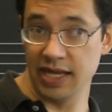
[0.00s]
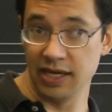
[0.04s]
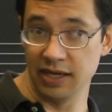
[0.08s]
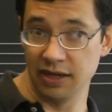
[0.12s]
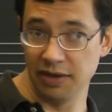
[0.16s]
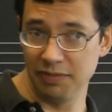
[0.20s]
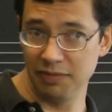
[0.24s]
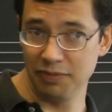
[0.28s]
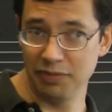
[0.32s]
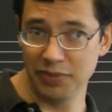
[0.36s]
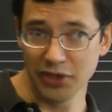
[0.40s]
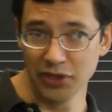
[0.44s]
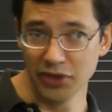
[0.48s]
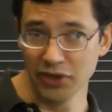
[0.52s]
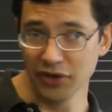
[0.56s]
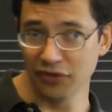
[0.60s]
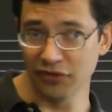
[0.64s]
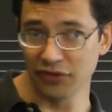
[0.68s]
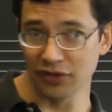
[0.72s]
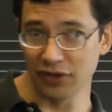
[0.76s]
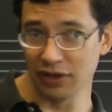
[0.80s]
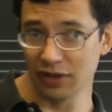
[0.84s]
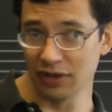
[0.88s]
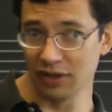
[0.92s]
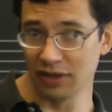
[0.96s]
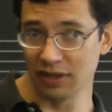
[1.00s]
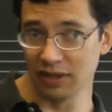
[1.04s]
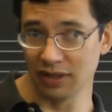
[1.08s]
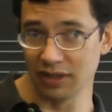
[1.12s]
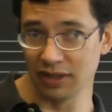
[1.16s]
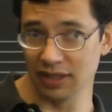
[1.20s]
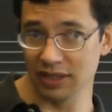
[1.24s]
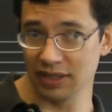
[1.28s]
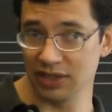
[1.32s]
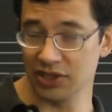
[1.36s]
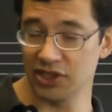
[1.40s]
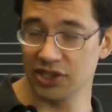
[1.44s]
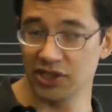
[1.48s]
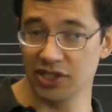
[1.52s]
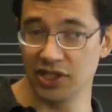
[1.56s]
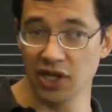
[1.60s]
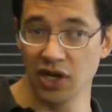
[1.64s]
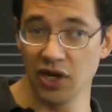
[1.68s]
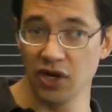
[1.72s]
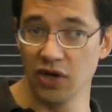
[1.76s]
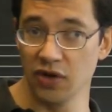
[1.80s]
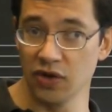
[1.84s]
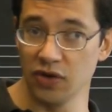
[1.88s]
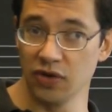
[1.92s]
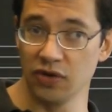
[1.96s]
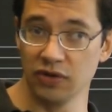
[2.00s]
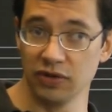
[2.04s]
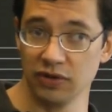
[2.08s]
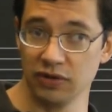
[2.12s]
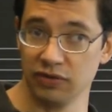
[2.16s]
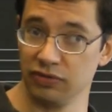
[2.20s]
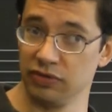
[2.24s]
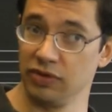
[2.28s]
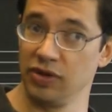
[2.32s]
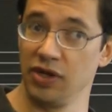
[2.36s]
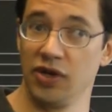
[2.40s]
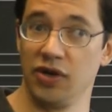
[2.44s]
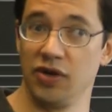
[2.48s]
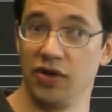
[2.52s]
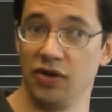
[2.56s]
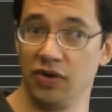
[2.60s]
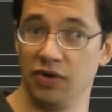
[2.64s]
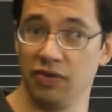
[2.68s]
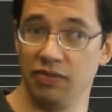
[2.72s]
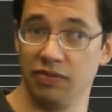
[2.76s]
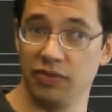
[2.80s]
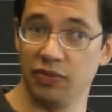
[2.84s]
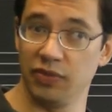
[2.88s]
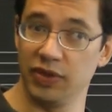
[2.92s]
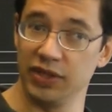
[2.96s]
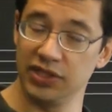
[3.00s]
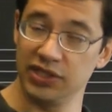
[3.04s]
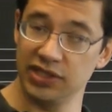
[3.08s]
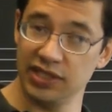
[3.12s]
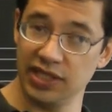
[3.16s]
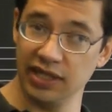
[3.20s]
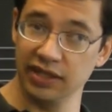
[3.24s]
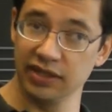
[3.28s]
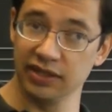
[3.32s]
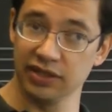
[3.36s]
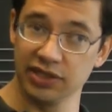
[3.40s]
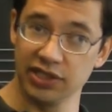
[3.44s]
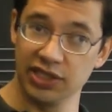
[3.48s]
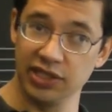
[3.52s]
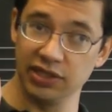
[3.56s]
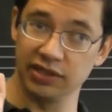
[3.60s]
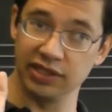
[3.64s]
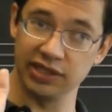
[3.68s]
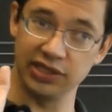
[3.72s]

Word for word: in a beautiful stone room with singers who